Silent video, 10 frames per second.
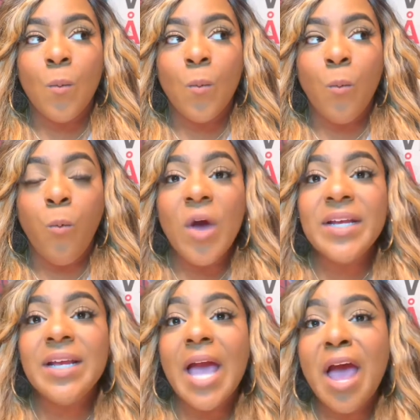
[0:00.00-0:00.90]

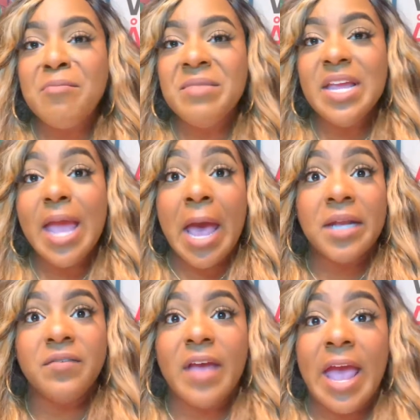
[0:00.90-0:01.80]
what got me out
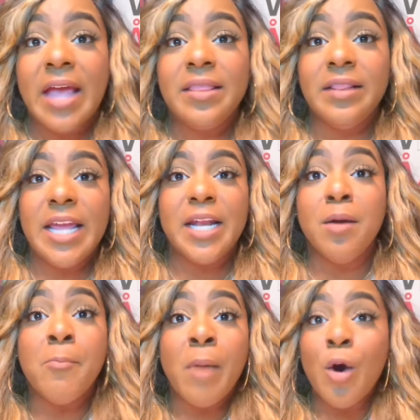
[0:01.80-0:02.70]
of
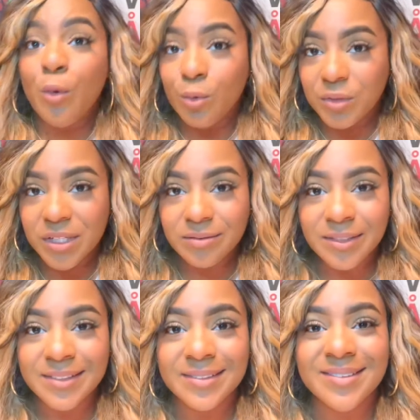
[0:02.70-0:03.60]
athletic mode,
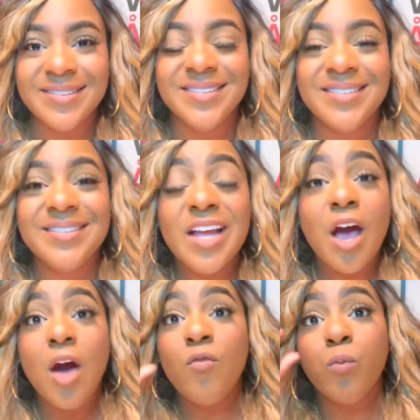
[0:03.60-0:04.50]

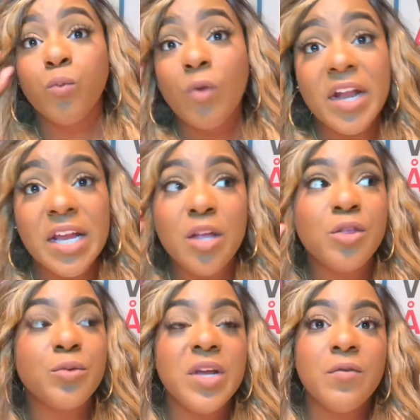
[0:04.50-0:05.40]
of running
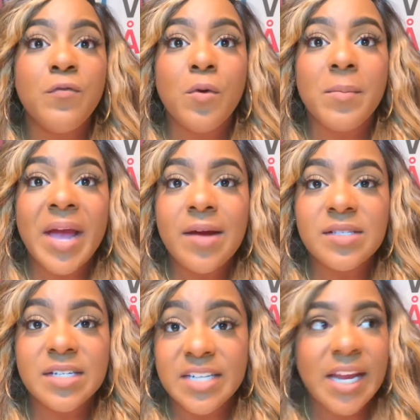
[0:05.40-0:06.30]
3 to 4 miles
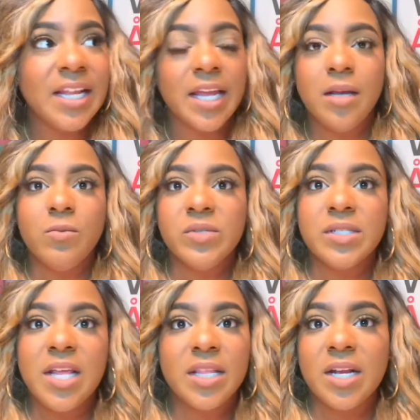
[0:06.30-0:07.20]
a day like it was
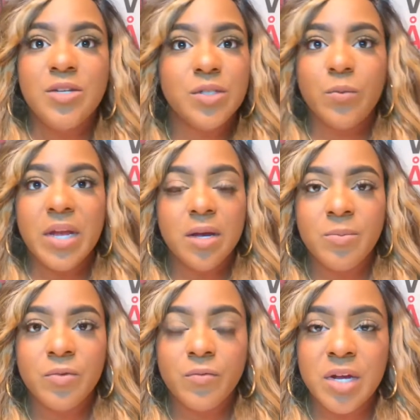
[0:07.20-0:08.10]
nothing. I used to wake
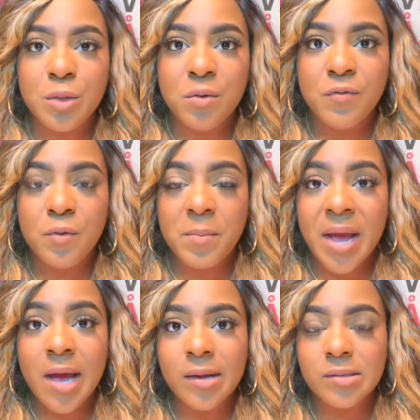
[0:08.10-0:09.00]
up and run 3 to 4
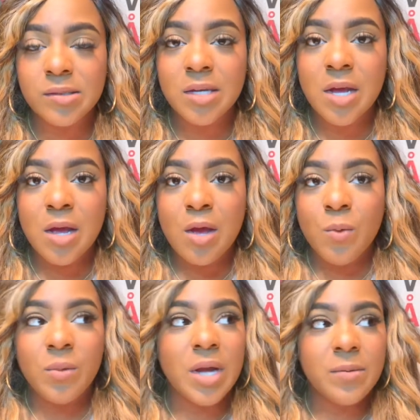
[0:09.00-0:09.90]
miles
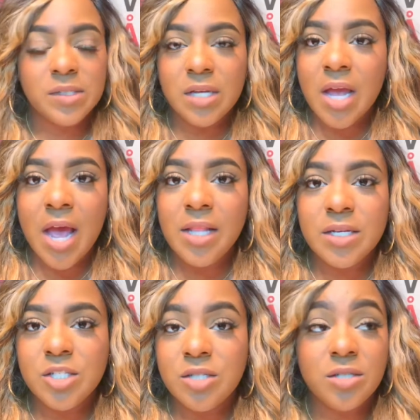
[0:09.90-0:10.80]
when I was in
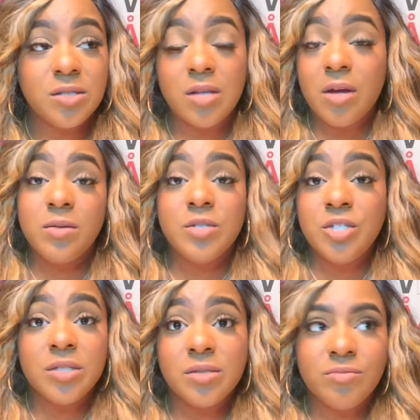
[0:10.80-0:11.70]
college and just thought it was
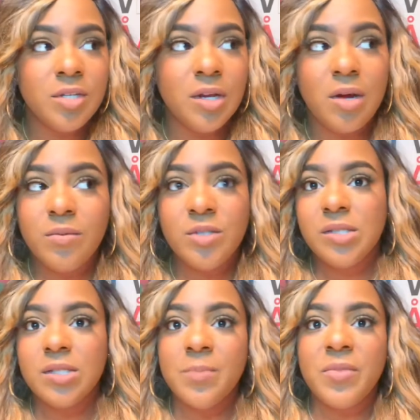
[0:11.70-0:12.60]
just, you know,
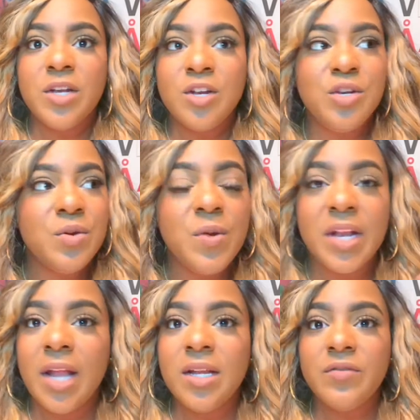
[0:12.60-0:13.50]
just something to do.
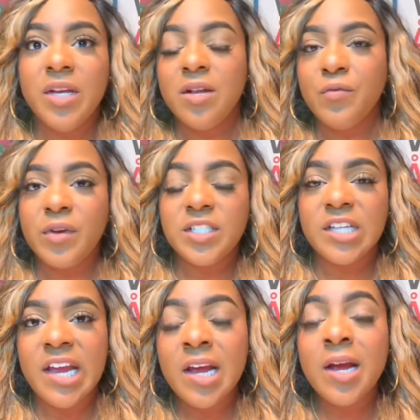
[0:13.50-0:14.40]
And I loved getting fresh
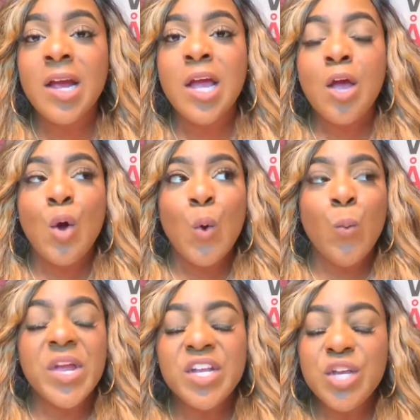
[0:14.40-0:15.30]
air.
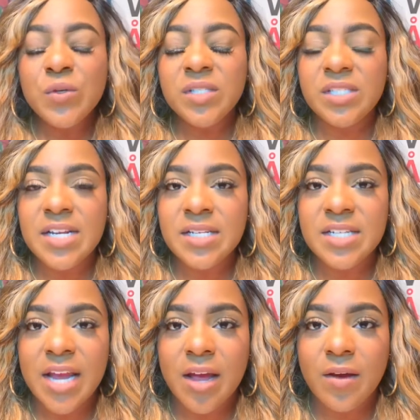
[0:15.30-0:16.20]
When you sit
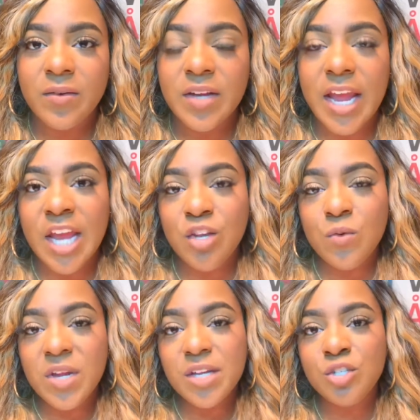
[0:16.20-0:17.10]
down and
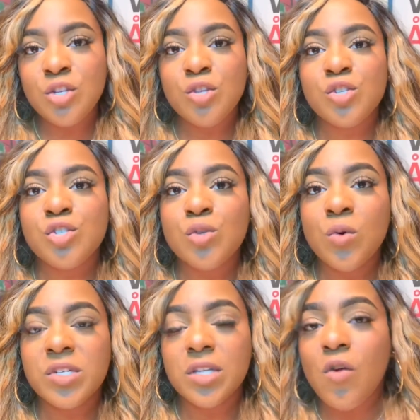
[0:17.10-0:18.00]
you get to the
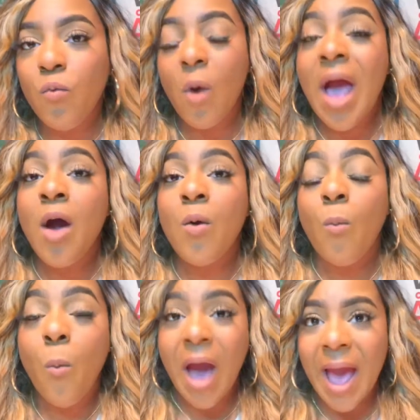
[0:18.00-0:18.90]
source of
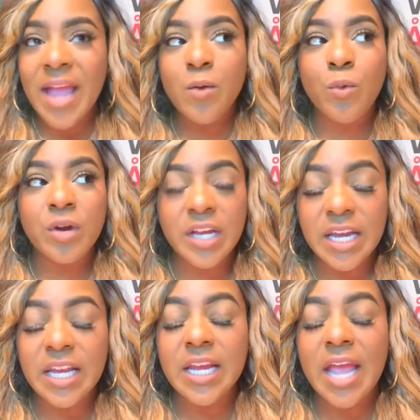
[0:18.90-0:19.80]
why we're
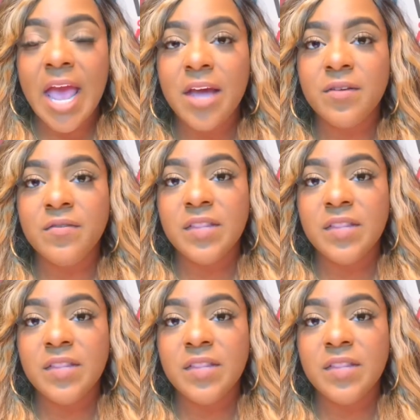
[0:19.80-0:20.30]
getting out of